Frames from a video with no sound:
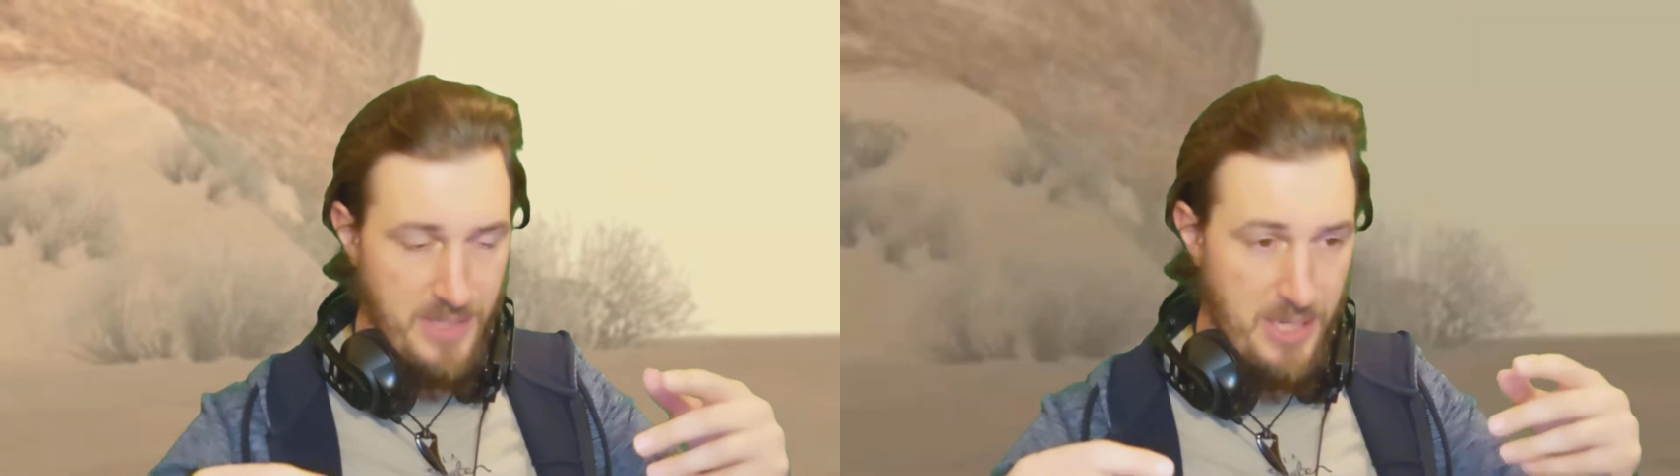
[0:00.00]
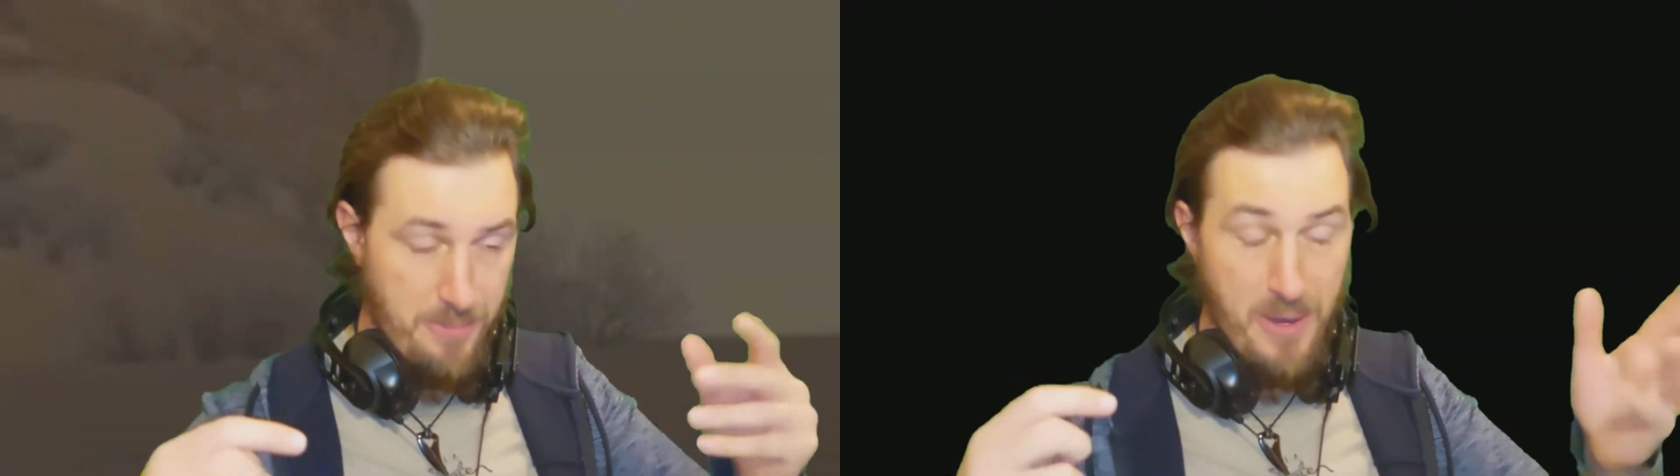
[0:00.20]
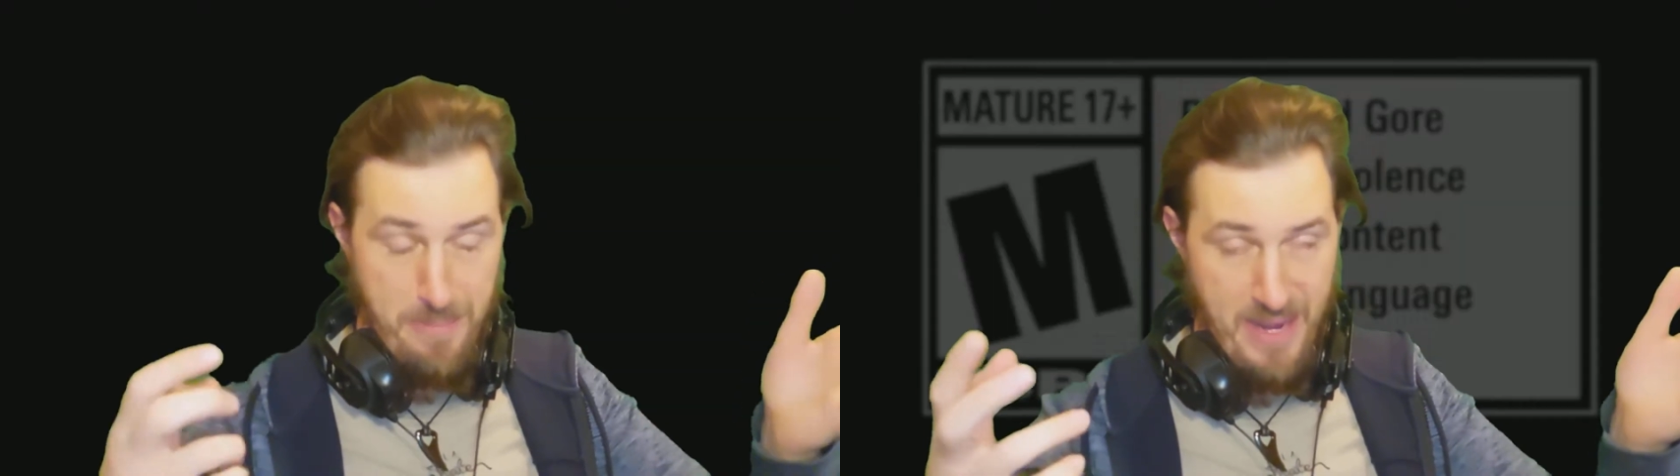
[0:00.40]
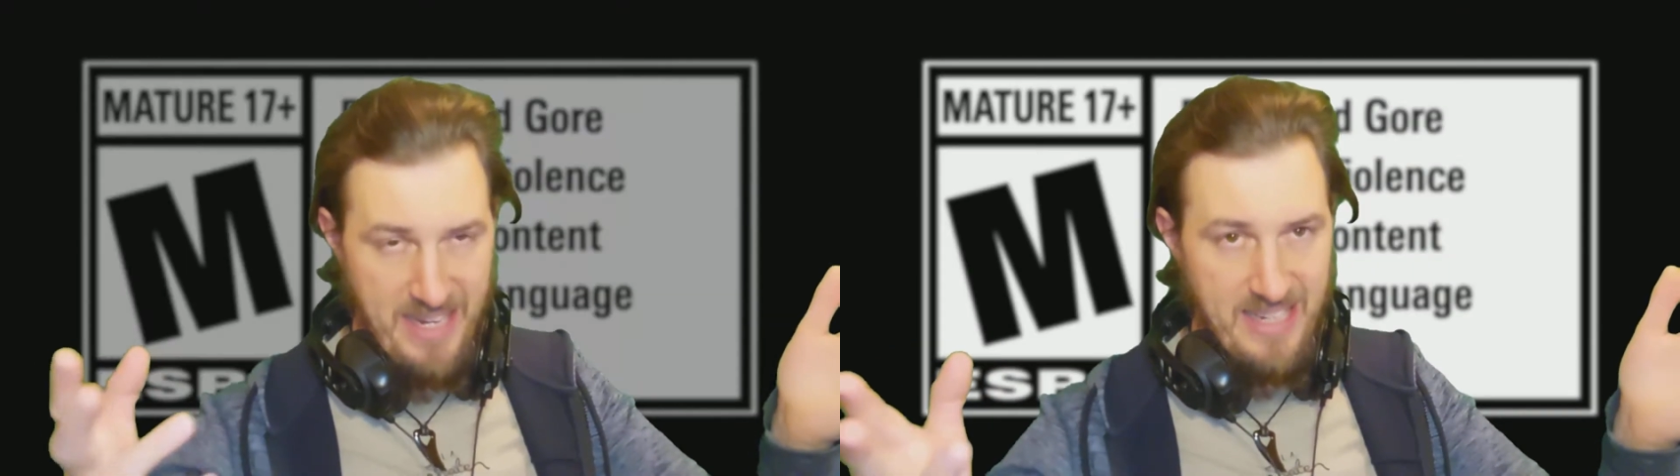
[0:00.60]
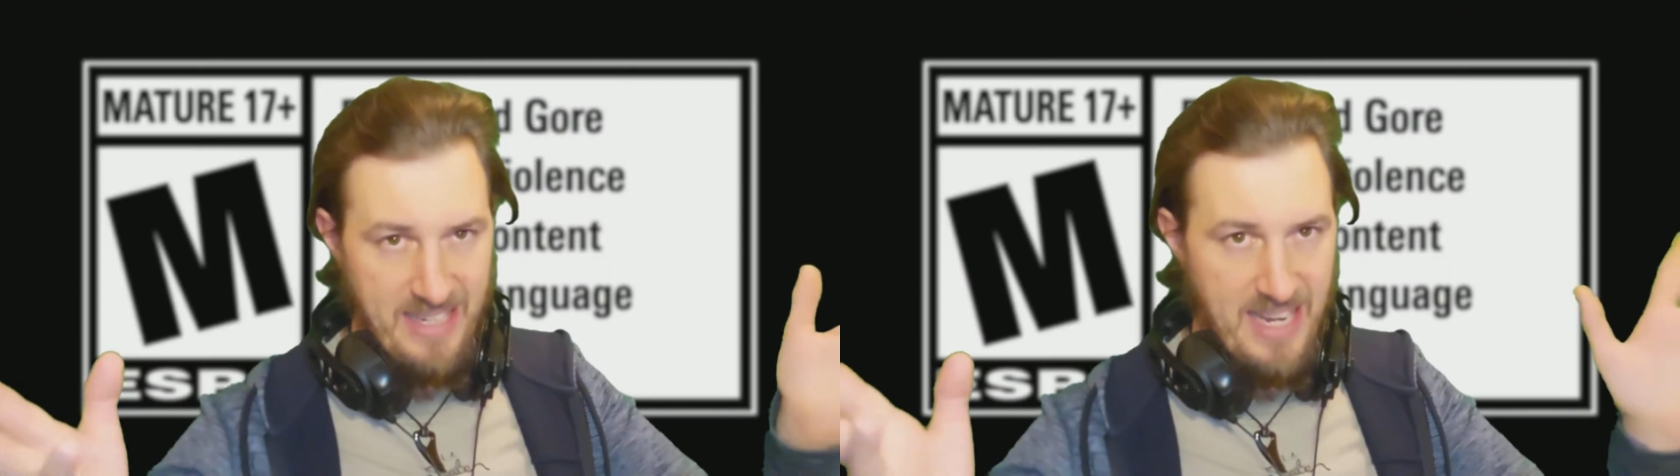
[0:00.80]
um, my, my
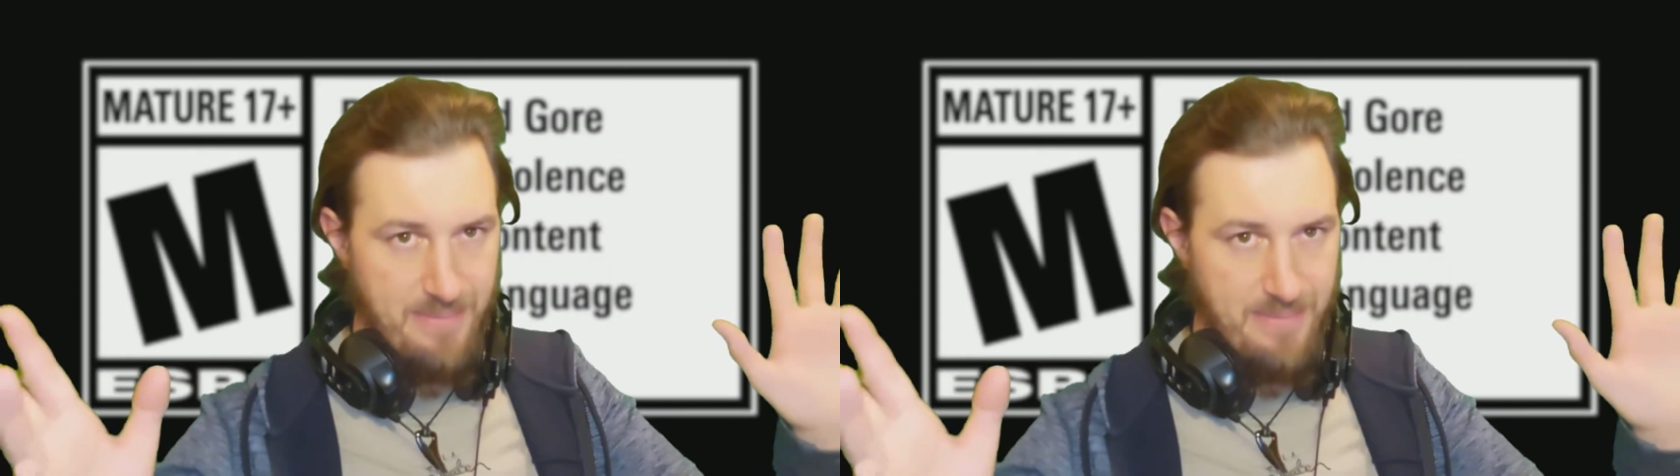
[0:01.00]
uh,